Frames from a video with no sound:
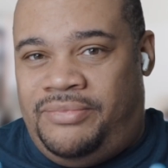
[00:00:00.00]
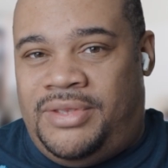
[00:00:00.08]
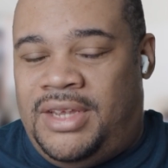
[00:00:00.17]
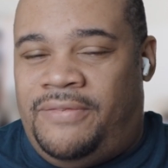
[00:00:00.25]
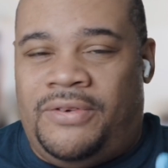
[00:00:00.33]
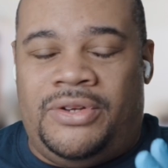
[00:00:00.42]

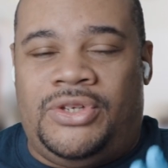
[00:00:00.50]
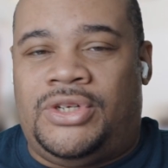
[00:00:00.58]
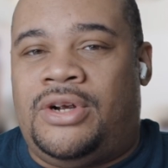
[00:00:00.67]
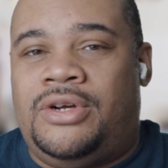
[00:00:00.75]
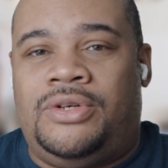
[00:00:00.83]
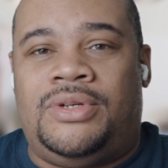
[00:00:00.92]
different
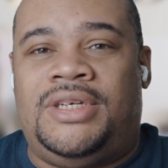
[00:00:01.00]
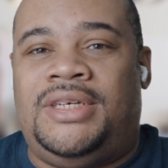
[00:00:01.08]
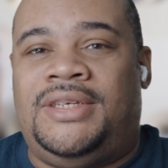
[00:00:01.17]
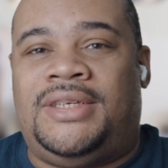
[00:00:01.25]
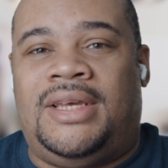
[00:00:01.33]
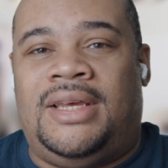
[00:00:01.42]

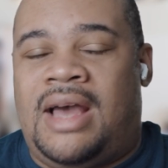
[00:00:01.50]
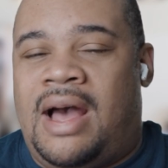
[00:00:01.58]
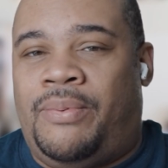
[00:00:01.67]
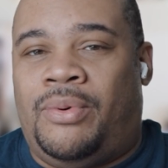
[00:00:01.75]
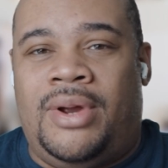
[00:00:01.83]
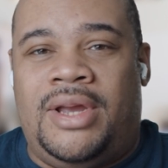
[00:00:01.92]
surgeries and
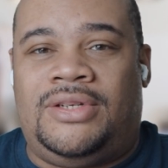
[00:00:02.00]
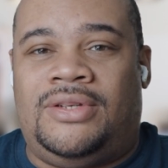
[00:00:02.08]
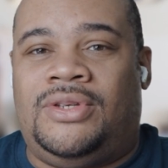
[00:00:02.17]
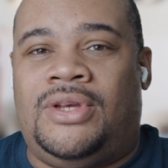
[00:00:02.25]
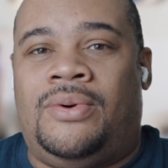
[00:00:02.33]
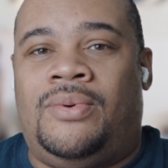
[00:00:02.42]

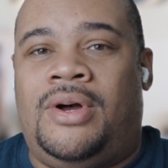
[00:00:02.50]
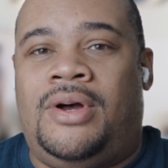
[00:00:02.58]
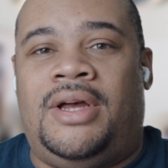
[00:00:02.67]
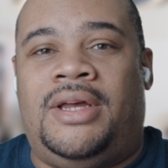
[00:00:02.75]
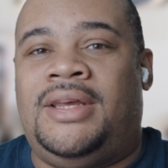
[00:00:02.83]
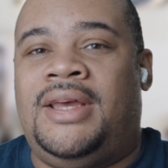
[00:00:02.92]
operations go
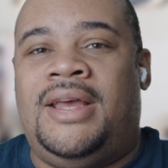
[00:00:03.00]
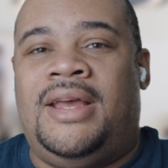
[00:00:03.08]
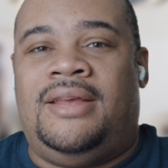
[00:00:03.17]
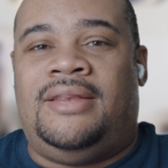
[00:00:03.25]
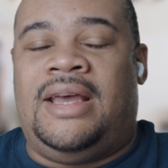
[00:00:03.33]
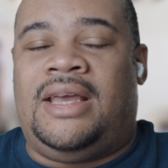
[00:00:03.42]
on
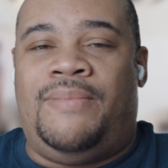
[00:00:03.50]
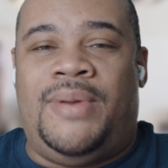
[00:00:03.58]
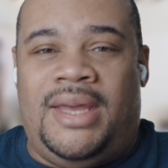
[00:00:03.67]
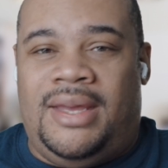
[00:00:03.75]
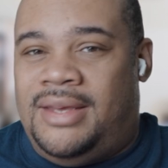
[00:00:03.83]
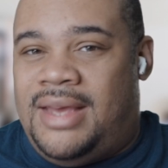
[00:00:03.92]
that could
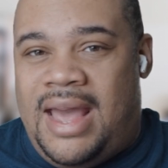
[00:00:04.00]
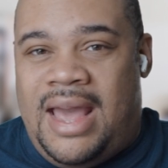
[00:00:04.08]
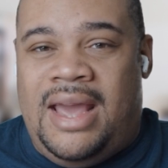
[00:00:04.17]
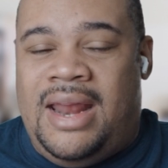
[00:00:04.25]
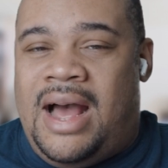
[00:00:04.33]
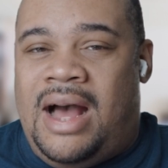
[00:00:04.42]
be
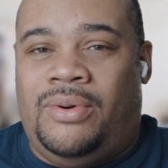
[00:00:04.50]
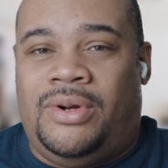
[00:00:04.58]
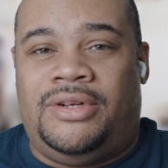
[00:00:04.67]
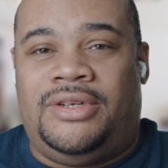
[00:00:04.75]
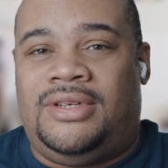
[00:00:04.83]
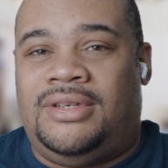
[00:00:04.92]
8
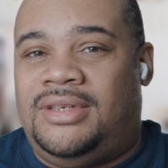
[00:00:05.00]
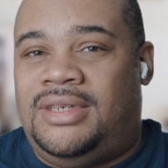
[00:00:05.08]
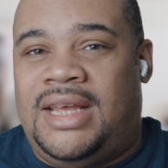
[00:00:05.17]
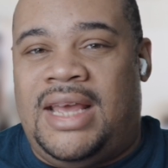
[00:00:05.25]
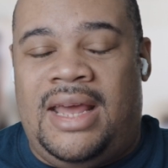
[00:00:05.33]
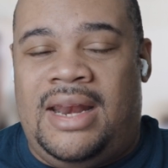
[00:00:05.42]
hours,
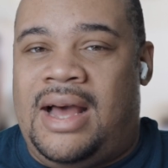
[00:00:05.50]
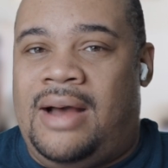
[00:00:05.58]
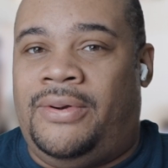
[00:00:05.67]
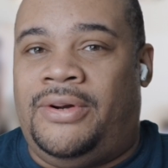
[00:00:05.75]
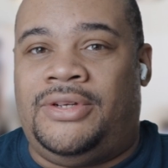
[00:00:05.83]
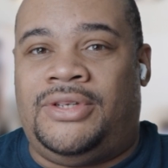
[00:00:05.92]
10
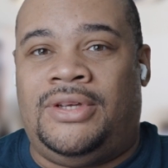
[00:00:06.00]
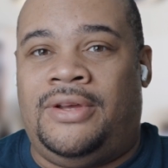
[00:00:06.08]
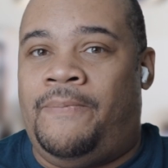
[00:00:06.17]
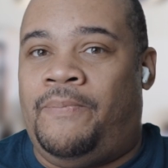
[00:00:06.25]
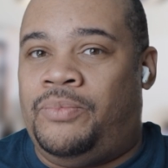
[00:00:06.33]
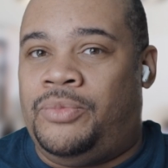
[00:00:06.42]
hours,
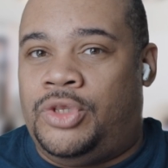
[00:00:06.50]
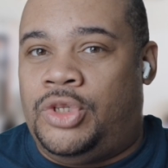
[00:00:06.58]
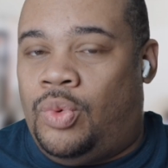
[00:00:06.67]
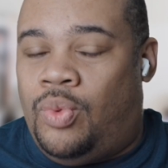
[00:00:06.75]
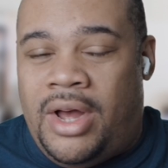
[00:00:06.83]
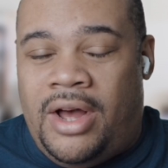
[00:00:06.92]

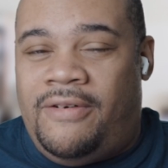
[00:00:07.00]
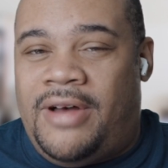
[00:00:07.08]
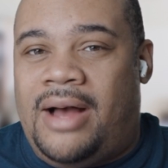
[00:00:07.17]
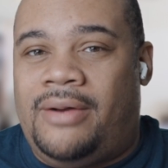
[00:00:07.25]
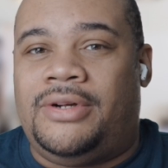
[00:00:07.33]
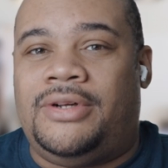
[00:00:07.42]
12
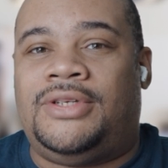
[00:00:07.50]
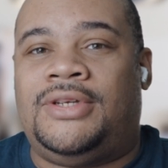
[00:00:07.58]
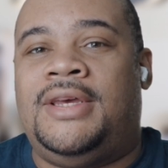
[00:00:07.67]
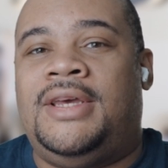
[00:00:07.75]
hours.